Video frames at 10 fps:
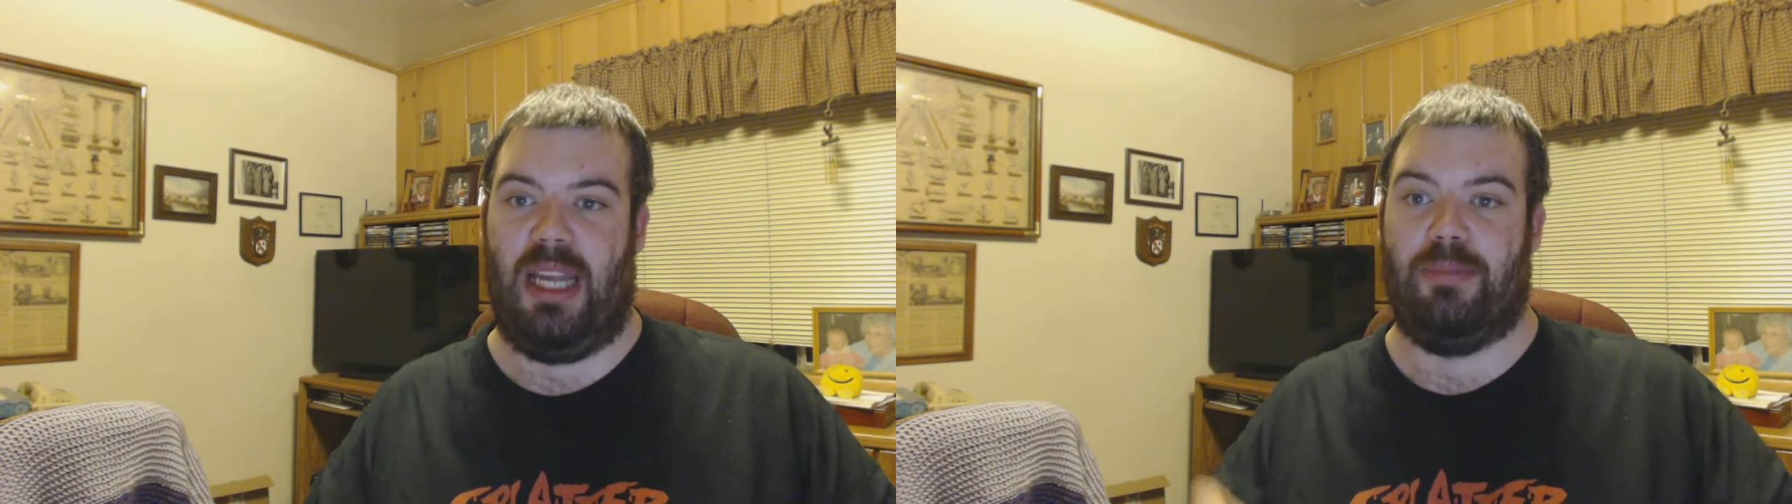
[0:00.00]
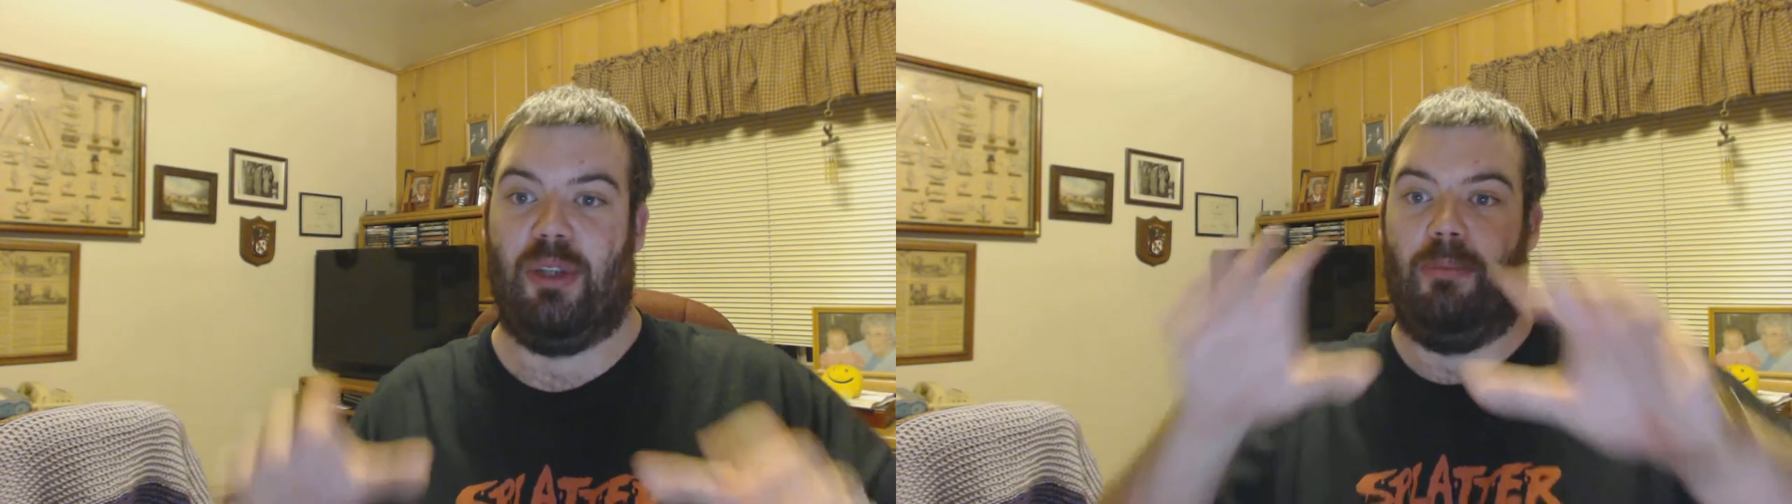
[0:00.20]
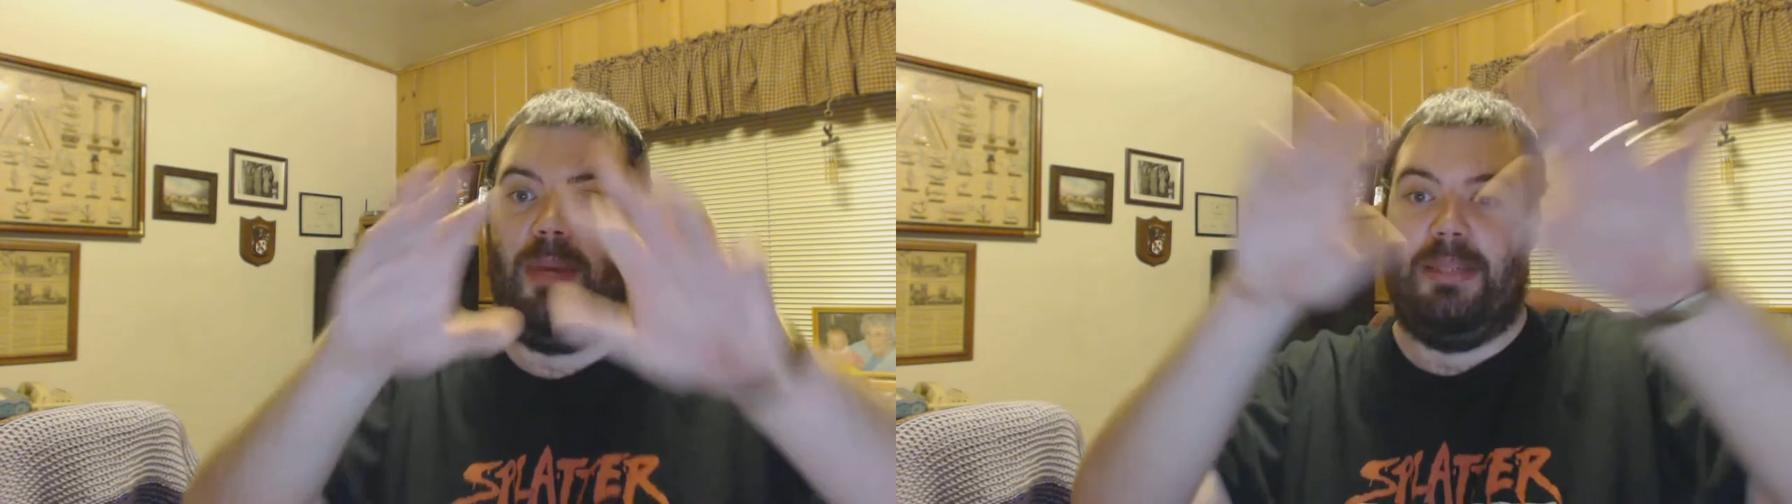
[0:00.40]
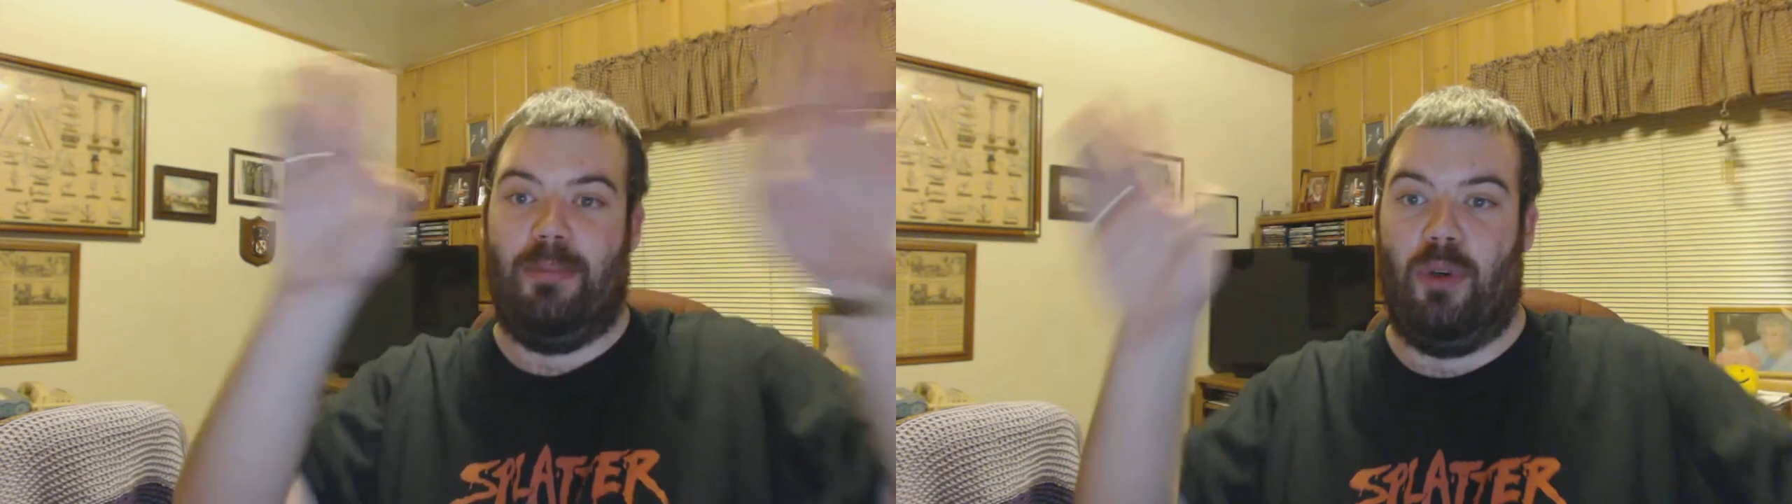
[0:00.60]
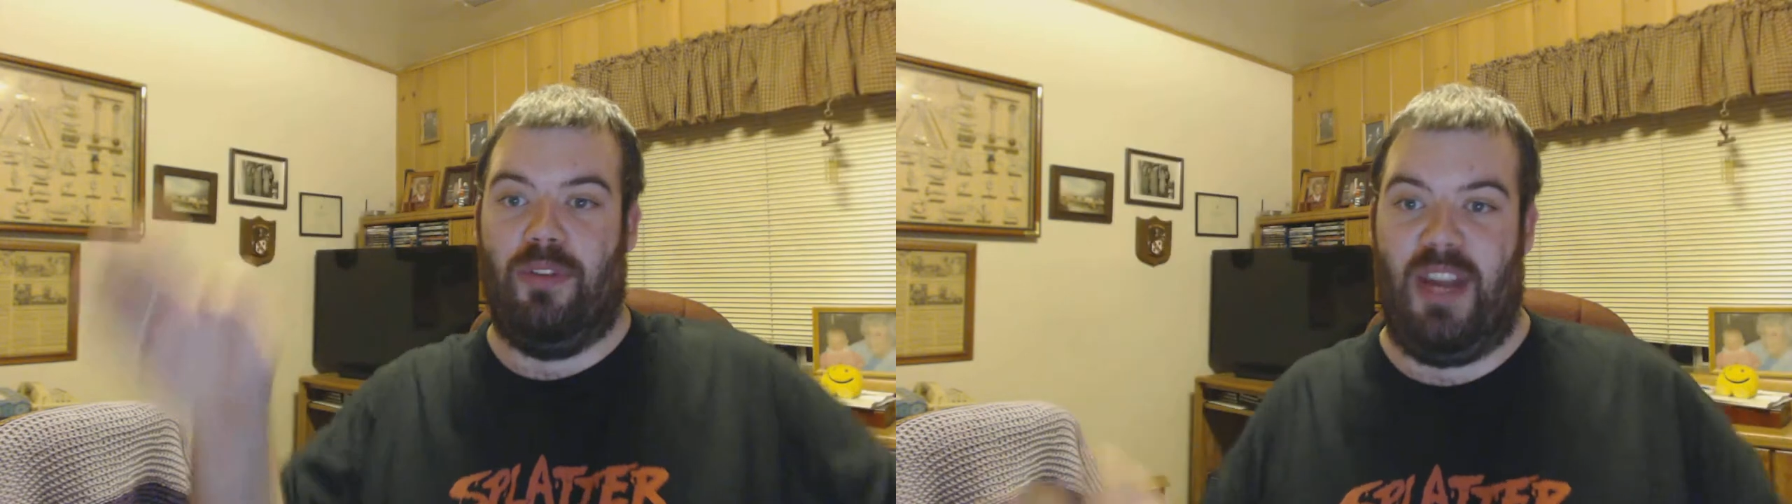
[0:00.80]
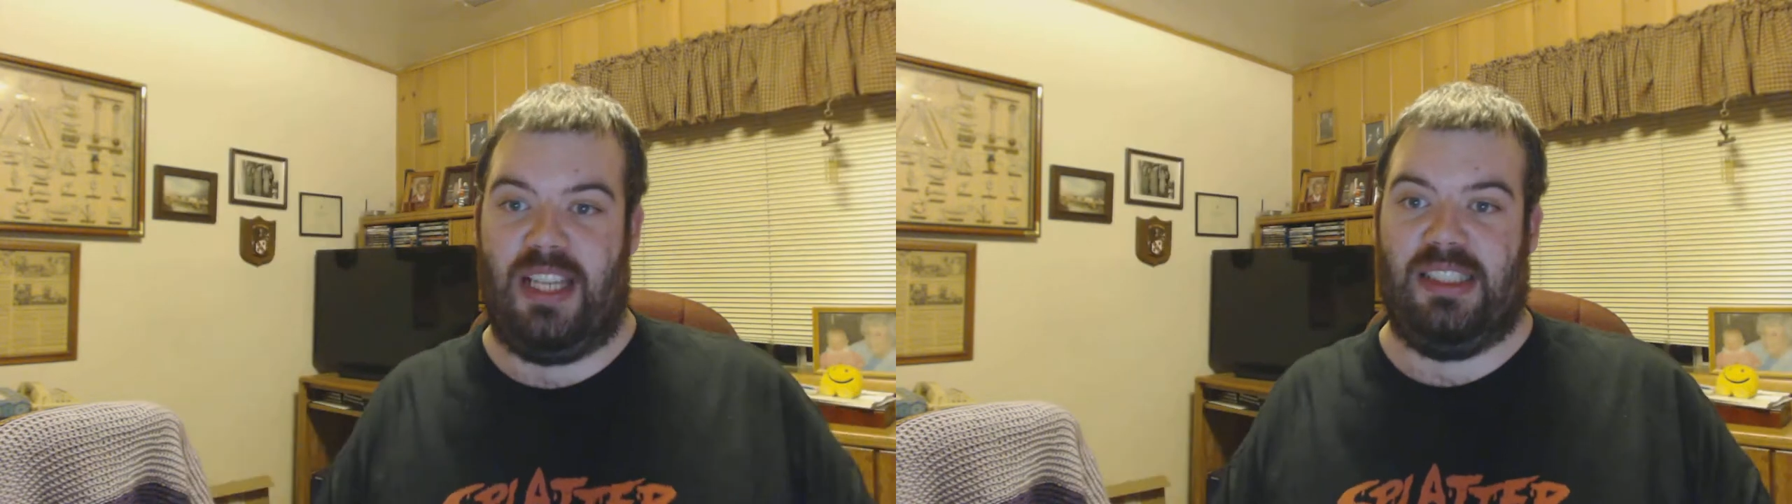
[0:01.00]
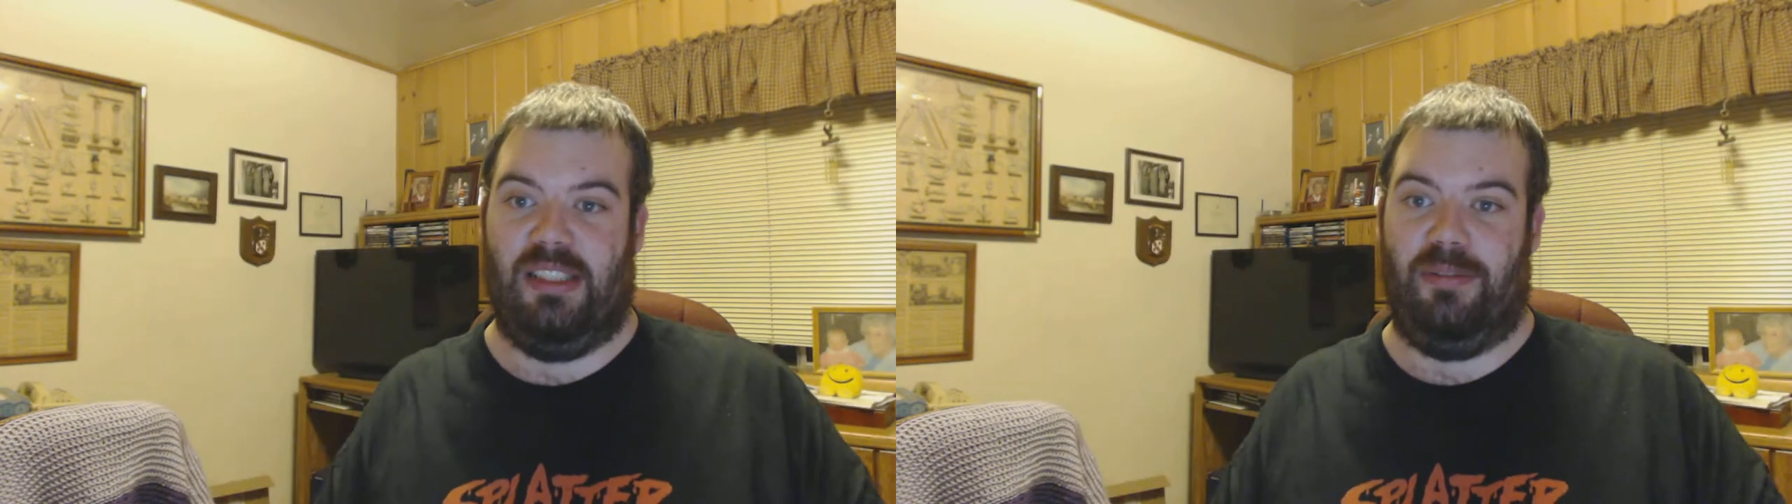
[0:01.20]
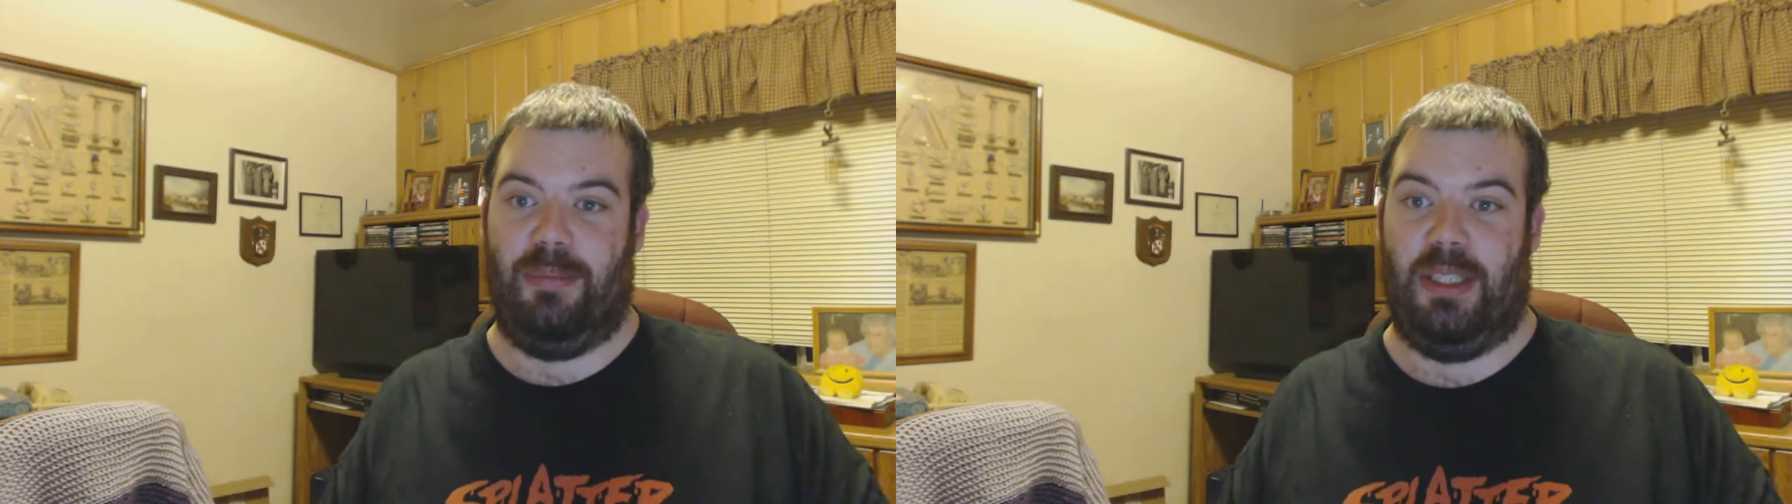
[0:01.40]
laptop made it more effective